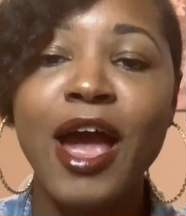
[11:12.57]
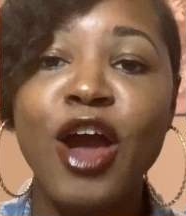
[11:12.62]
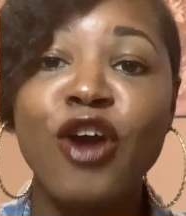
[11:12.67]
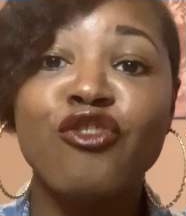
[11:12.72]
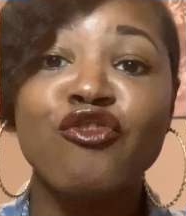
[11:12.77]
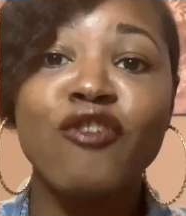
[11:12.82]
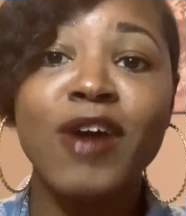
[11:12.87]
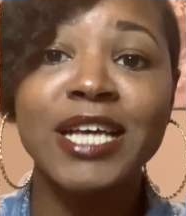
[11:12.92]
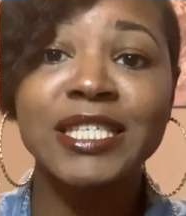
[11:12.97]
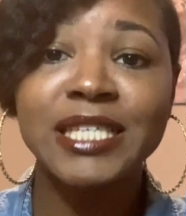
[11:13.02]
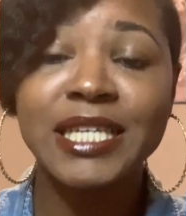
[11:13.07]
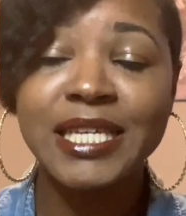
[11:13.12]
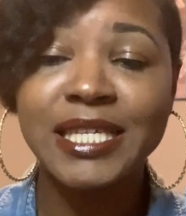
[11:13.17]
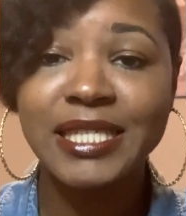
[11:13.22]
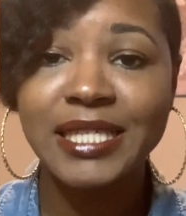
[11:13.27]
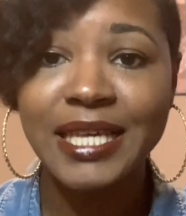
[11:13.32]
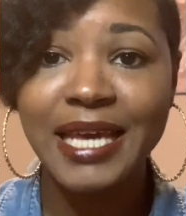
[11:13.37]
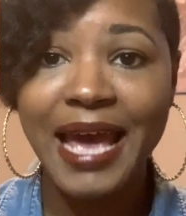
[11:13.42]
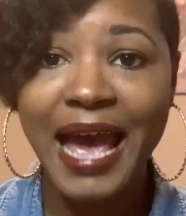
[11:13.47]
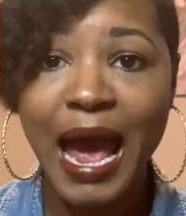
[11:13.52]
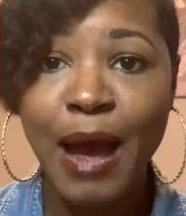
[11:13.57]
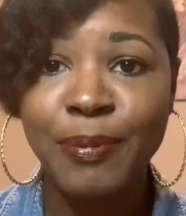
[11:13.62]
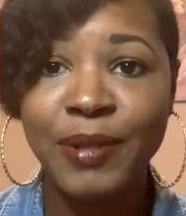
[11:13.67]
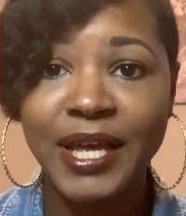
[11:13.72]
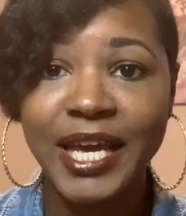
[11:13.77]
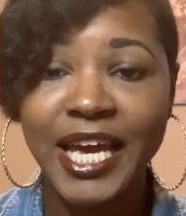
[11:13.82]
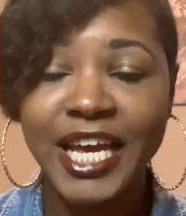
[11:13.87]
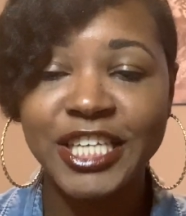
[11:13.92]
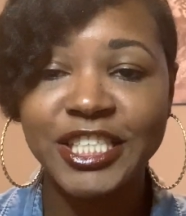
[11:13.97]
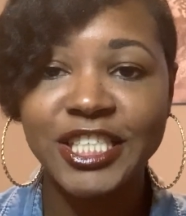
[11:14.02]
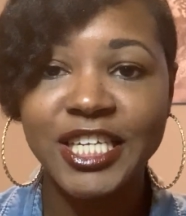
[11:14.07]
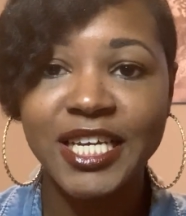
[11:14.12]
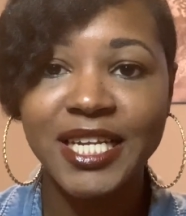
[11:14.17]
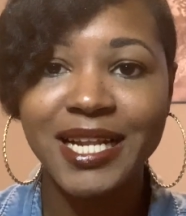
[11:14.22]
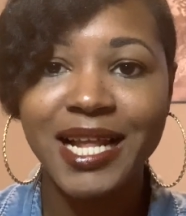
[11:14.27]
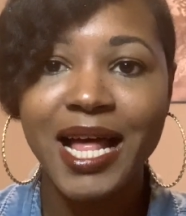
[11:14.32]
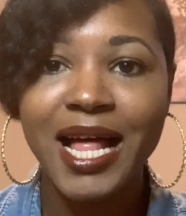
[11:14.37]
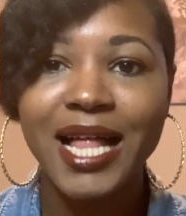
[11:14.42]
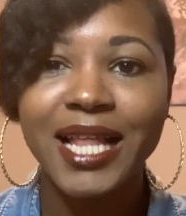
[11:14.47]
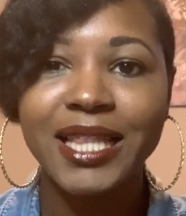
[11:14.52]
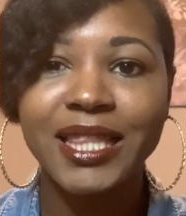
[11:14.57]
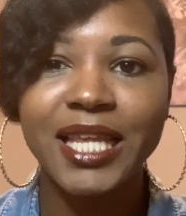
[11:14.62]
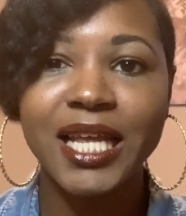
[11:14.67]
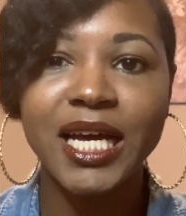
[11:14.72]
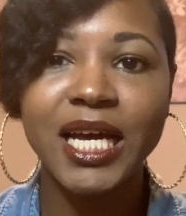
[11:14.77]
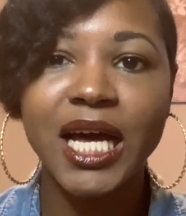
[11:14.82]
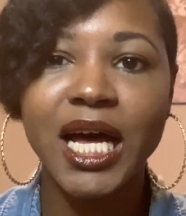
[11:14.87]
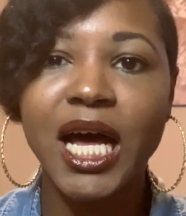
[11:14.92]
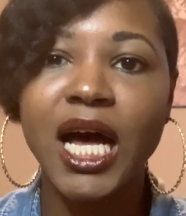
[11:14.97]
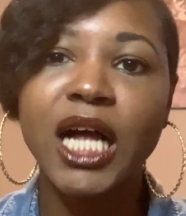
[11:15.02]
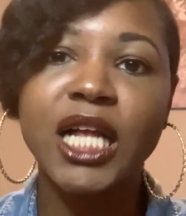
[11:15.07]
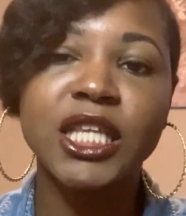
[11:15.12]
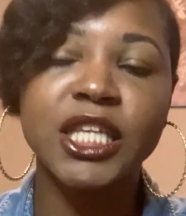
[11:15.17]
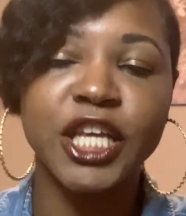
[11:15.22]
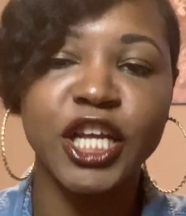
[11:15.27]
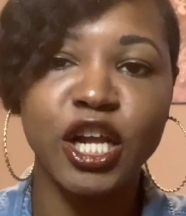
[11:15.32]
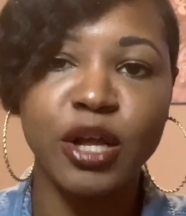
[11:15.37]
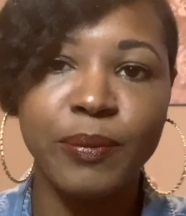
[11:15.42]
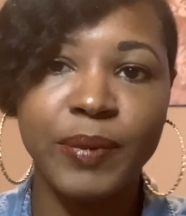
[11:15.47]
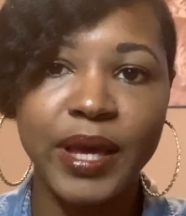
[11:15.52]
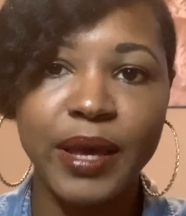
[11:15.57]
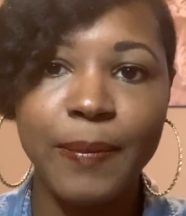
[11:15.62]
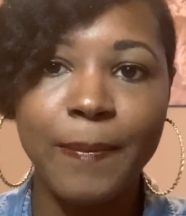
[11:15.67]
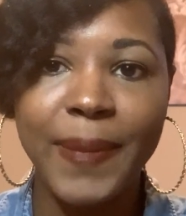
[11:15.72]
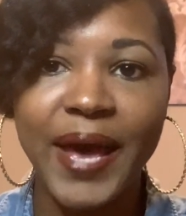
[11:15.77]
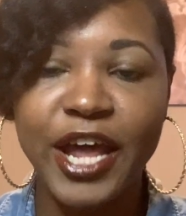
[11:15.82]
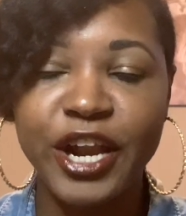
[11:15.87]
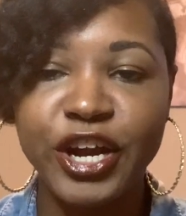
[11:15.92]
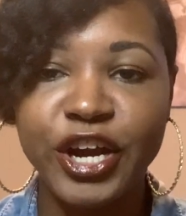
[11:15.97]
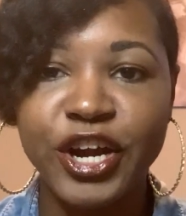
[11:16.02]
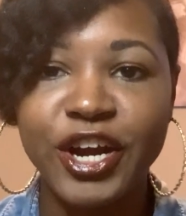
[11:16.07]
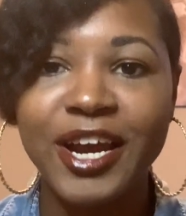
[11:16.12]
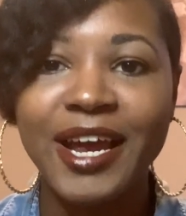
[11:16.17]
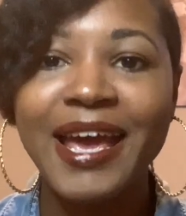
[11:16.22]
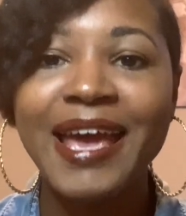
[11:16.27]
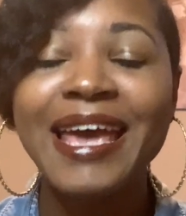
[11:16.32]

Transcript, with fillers: residency application look a little bit better.